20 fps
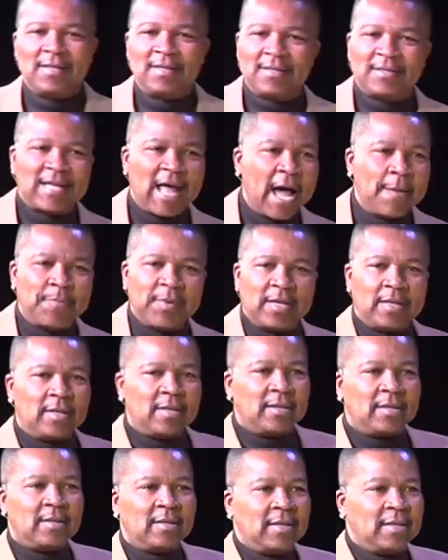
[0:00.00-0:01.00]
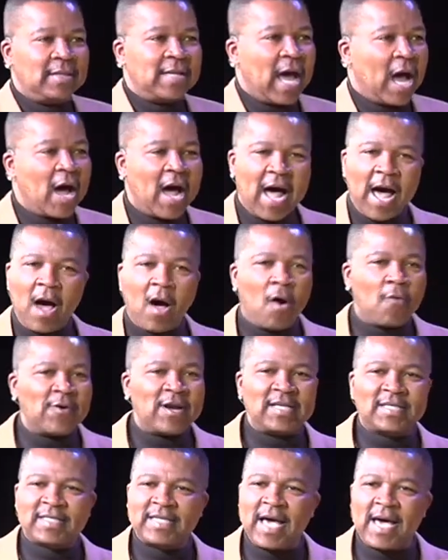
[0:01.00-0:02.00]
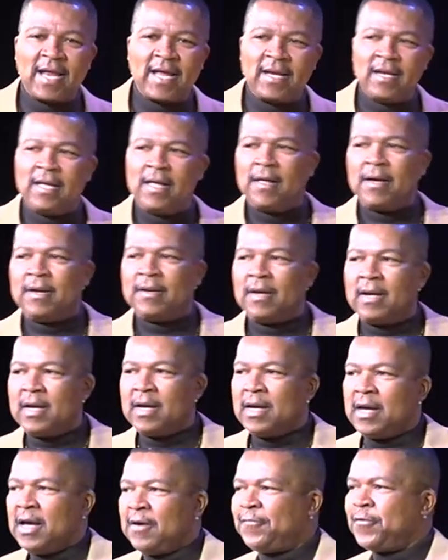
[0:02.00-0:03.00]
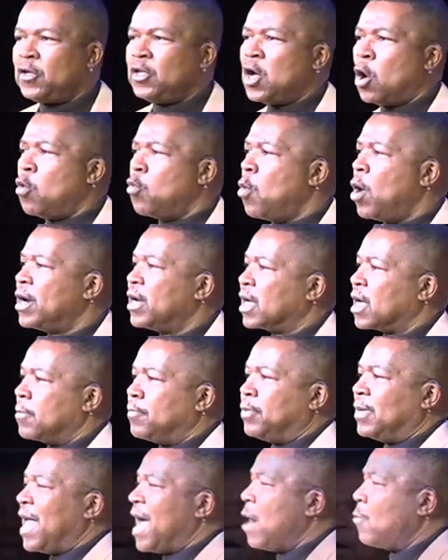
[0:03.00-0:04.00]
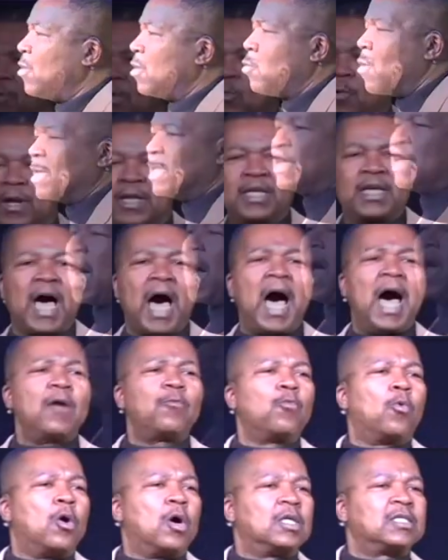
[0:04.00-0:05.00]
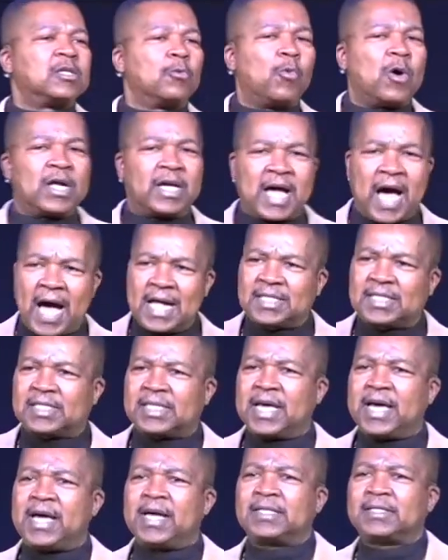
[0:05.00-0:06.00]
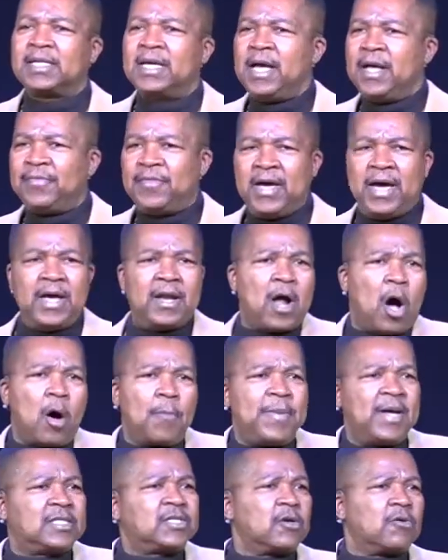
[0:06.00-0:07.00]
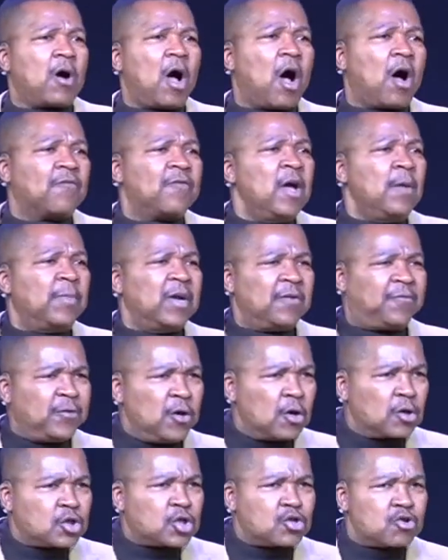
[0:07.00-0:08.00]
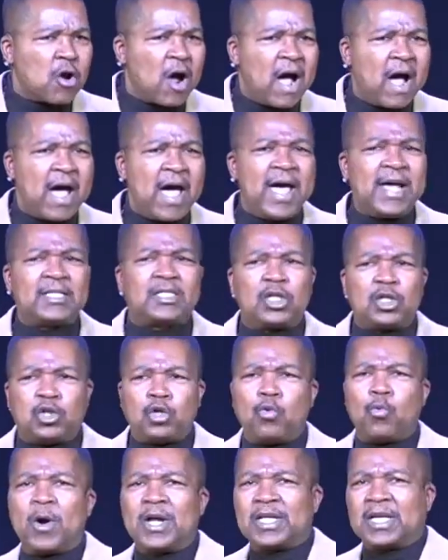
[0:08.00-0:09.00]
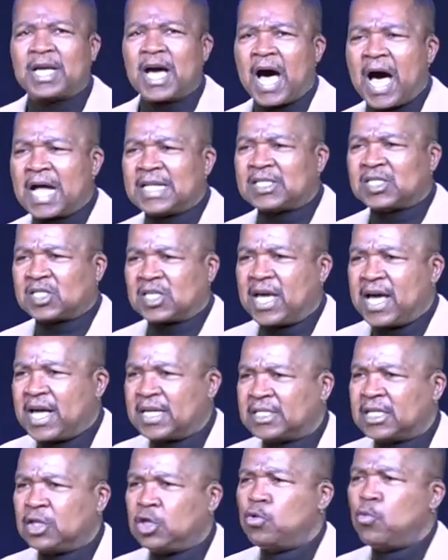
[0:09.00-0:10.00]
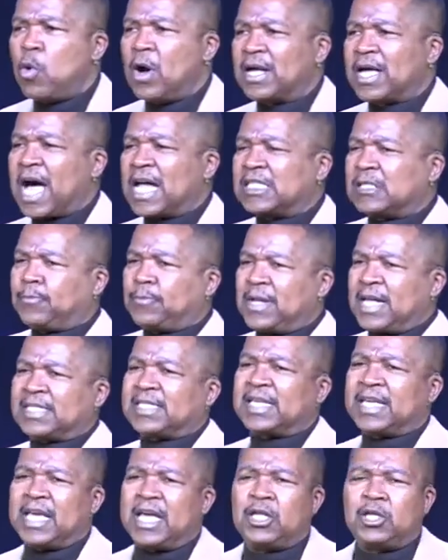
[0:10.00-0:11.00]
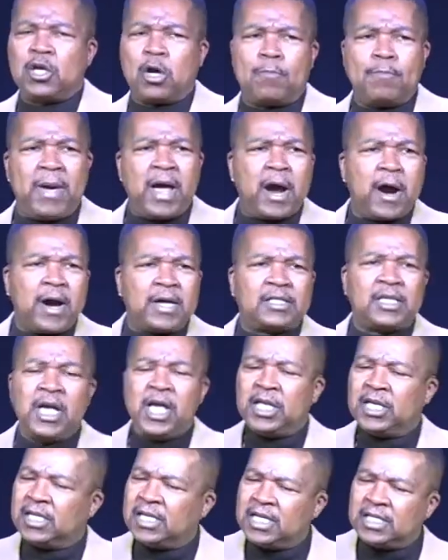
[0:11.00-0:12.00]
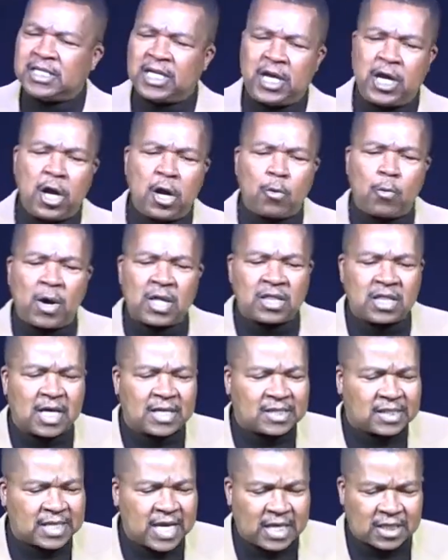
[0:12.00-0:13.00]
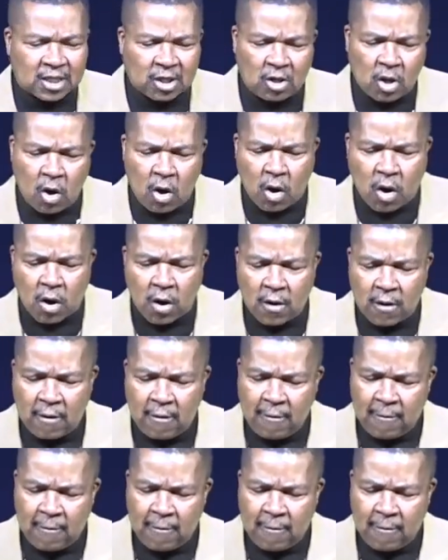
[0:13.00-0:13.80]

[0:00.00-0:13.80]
Stop it. Now, I already said it. If you don't want to comply with what God wants and what God says, then all bets are off. But if you're trying to do what God says and you want God's blessing in your marriage, you need to hear what thus saith the Lord.